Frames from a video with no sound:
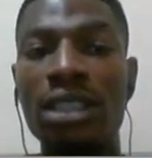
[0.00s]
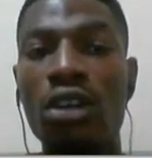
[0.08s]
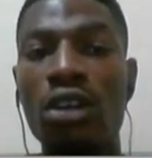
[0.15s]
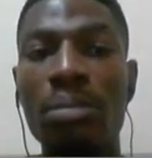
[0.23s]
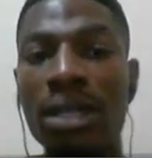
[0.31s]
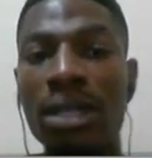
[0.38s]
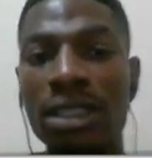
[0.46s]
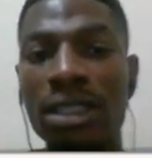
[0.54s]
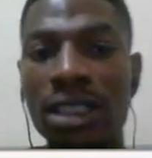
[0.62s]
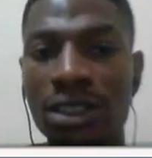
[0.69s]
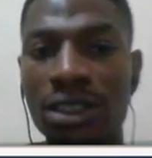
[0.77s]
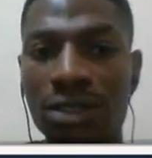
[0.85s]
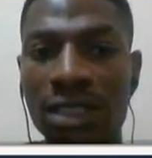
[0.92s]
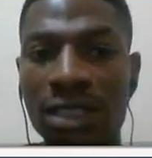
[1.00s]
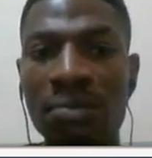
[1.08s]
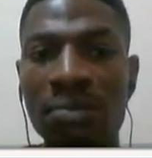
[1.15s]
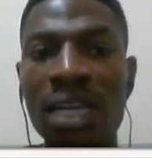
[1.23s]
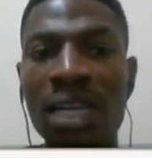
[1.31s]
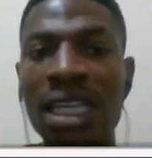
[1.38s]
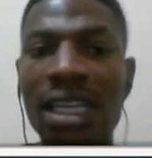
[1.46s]
it's a compounding interest.
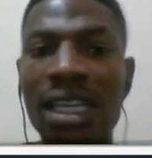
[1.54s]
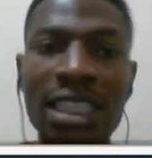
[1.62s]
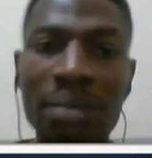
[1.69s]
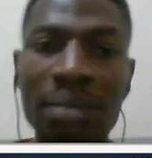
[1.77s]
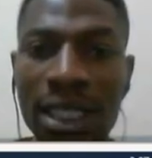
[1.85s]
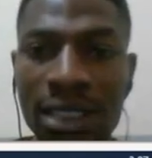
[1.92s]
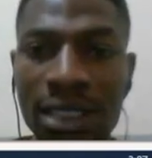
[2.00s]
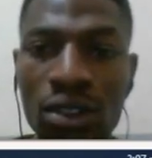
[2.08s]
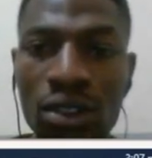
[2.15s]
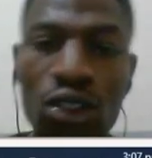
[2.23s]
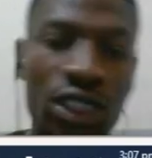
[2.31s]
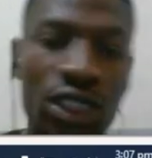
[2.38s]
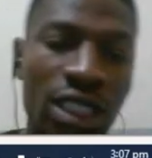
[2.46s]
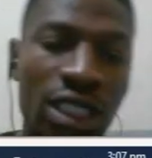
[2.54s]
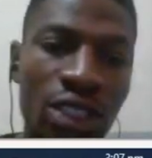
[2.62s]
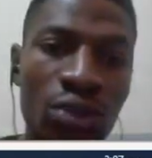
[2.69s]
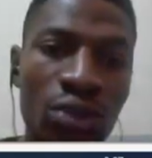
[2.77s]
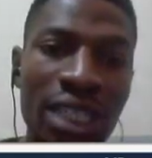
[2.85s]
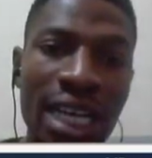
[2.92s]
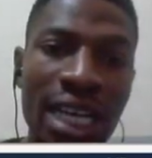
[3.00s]
Now let's imagine on your channel
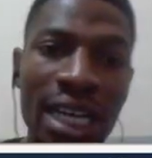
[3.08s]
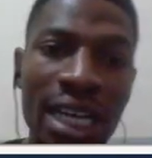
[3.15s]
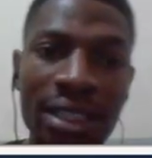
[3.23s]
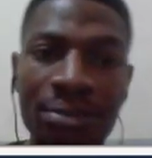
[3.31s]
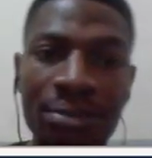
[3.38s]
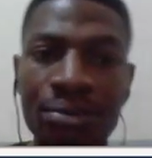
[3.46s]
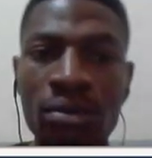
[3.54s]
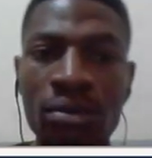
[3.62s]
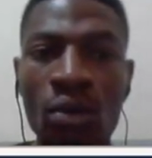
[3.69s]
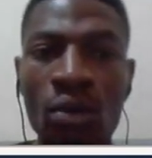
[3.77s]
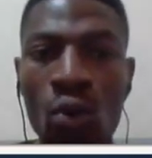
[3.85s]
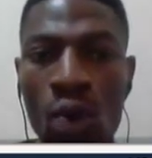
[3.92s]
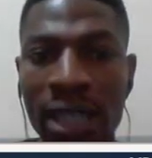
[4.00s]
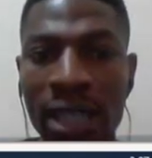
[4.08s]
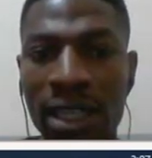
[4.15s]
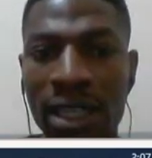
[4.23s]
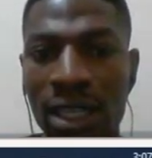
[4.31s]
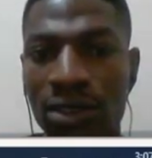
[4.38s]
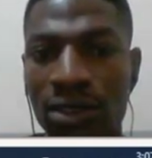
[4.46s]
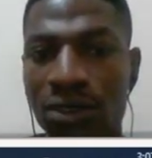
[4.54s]
you only had
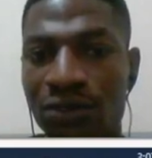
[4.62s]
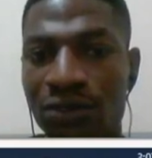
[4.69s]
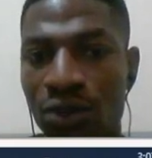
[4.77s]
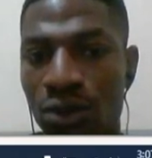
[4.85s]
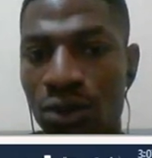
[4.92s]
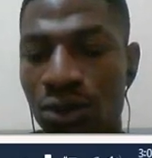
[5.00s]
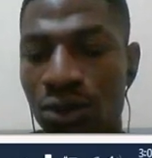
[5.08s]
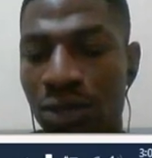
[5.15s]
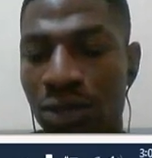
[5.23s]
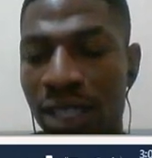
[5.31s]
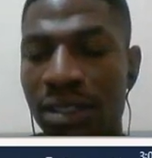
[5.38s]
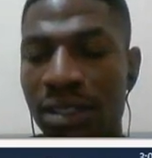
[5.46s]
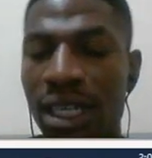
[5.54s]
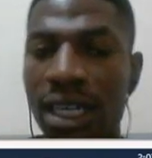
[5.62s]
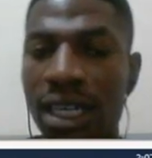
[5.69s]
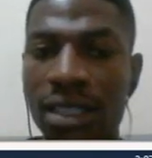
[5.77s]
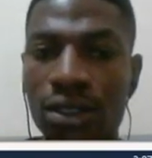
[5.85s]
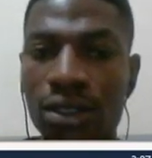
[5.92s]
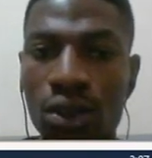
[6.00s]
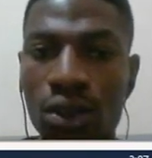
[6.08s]
1,000 views, right?
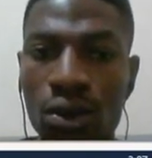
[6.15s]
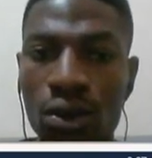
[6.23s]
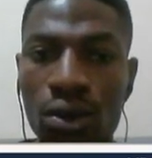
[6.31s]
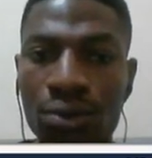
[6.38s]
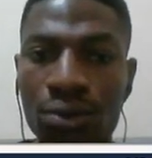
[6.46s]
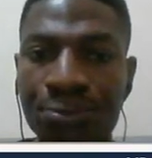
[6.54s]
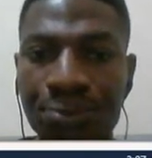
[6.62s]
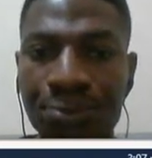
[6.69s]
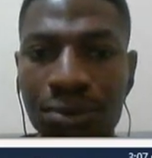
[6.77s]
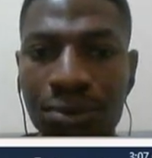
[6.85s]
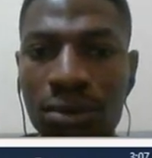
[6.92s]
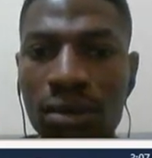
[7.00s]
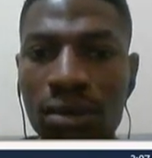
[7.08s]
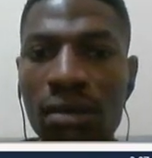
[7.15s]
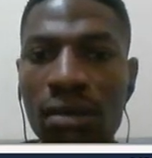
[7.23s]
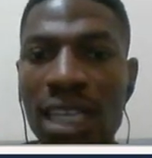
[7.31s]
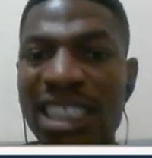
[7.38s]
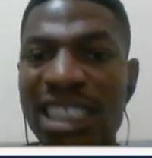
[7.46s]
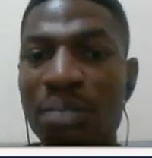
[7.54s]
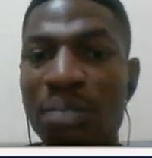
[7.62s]
And your
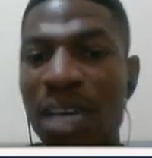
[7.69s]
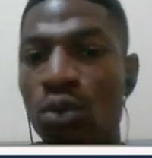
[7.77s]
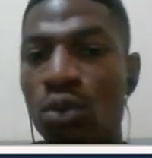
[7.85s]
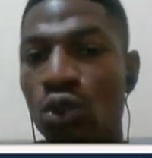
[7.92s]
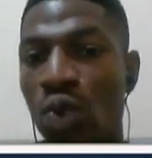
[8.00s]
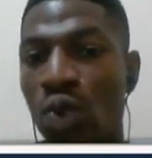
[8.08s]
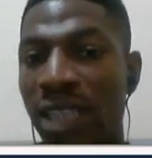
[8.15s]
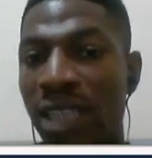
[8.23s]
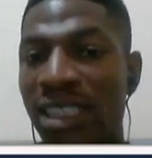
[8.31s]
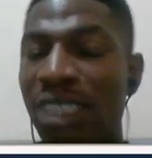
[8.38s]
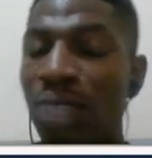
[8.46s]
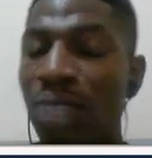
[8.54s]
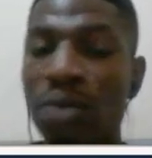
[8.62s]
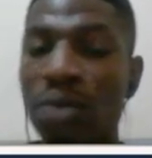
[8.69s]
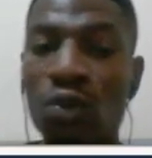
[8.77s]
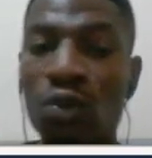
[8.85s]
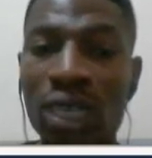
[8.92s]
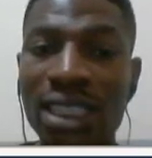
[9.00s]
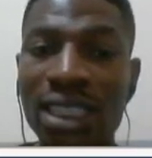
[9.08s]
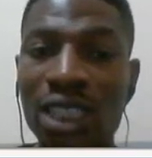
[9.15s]
CPM was 1. CPM of
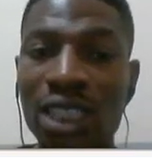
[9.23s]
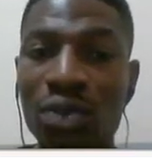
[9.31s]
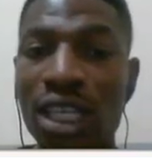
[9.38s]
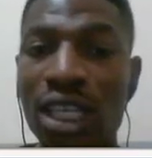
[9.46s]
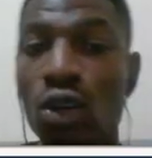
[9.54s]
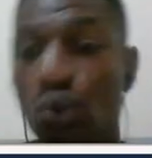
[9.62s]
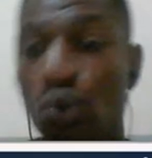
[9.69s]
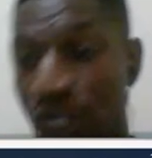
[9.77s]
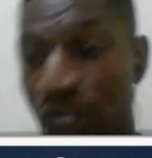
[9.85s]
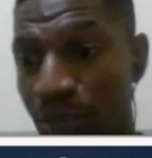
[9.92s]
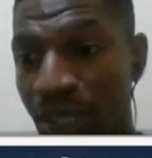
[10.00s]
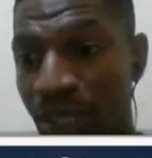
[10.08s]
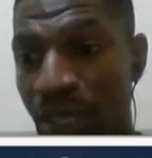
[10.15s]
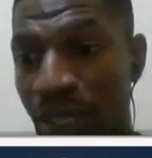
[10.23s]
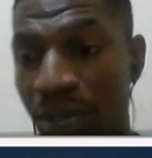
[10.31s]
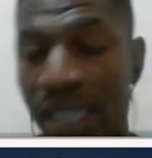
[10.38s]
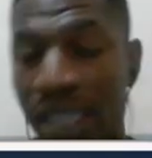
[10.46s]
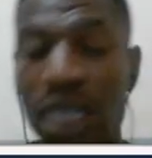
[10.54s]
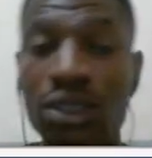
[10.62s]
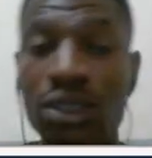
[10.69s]
1 is actually a low CPM,
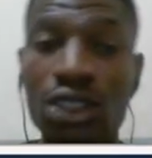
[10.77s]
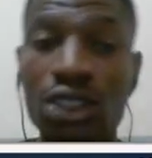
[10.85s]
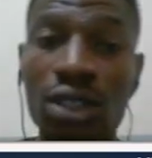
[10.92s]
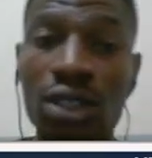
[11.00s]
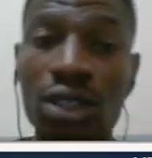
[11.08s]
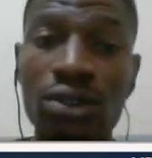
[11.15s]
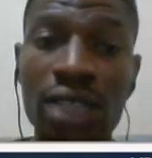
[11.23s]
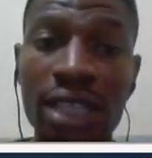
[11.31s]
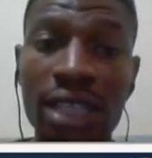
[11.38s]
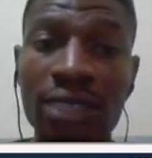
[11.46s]
right? I'll teach you how to